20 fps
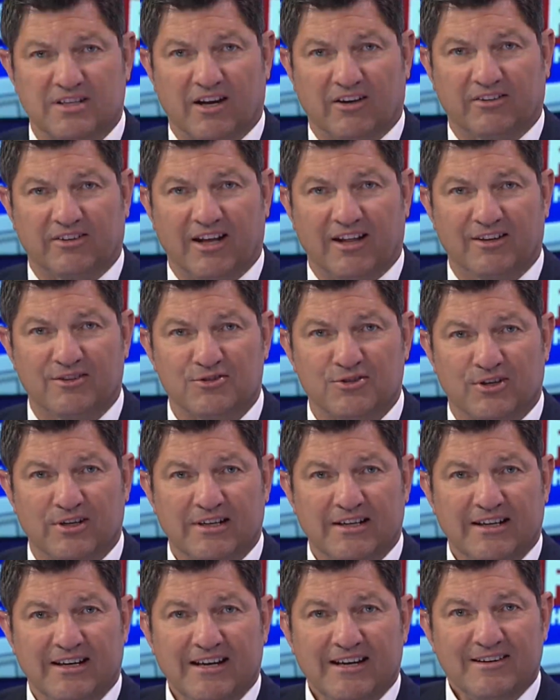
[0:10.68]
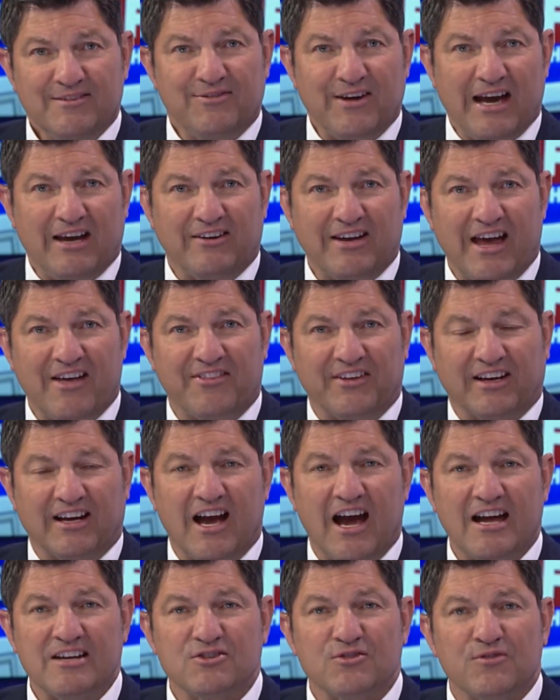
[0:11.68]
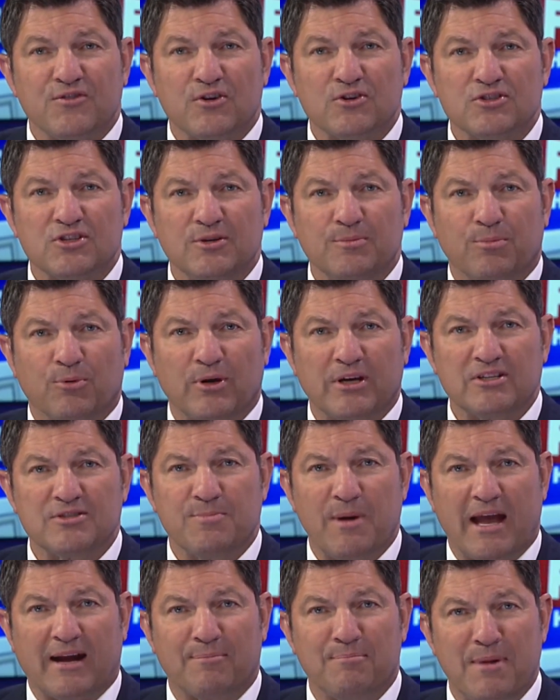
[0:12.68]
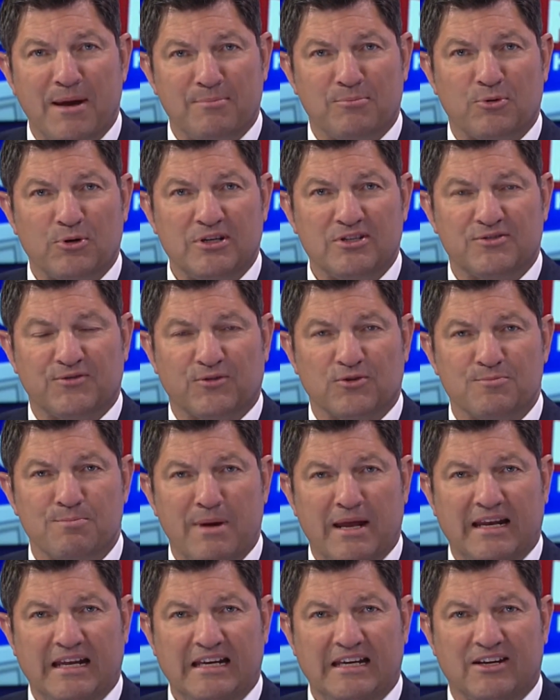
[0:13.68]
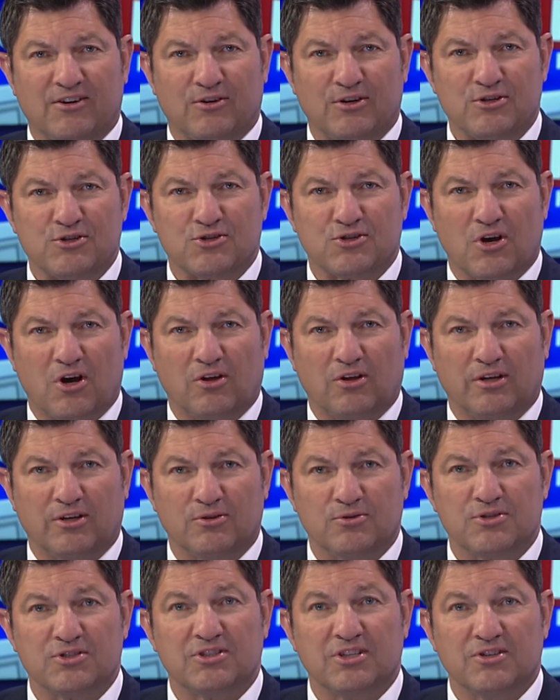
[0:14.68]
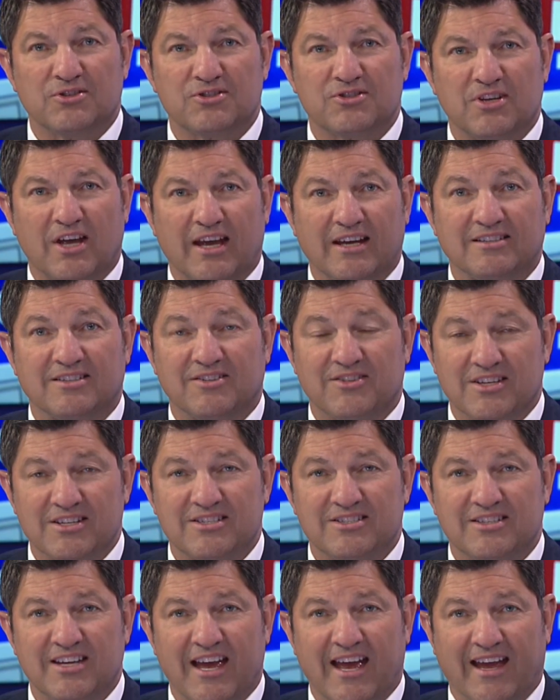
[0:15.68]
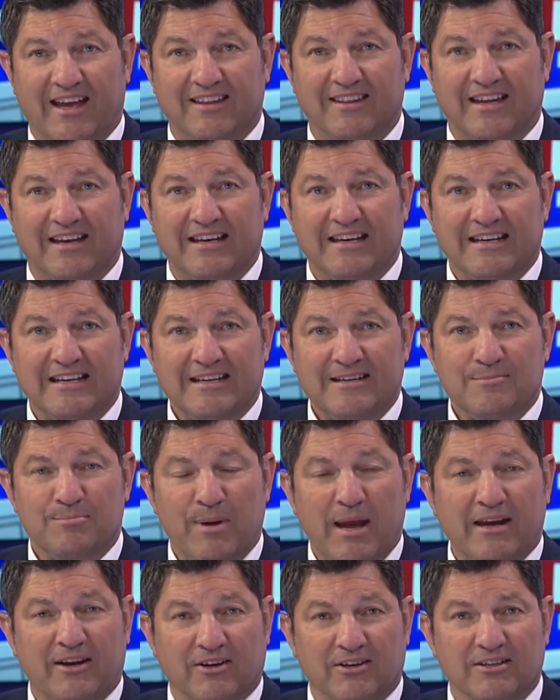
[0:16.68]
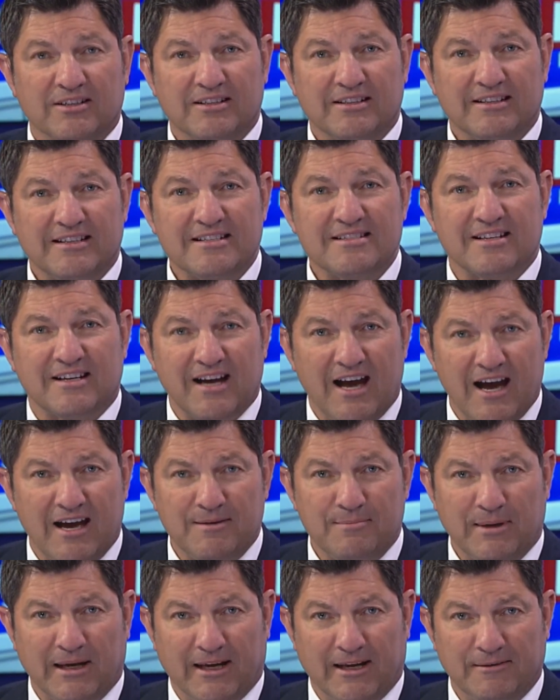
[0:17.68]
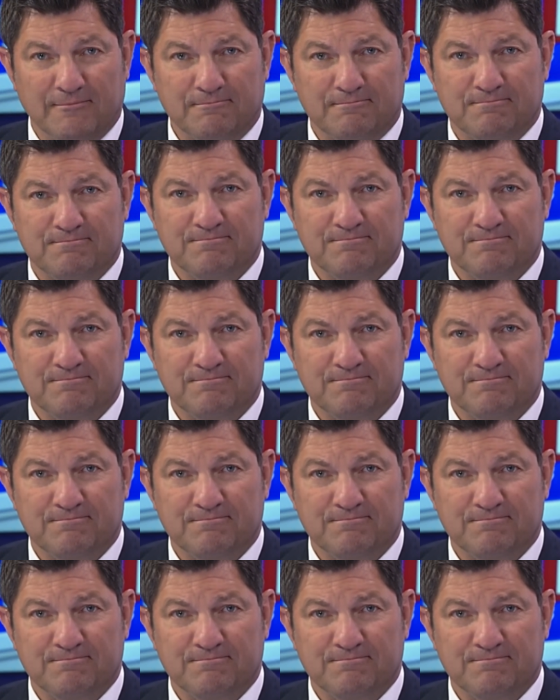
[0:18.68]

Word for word: Derek Dellinger found out the controversy brings back memories for many here in Charlotte who still say to this day that Bakker is a con man.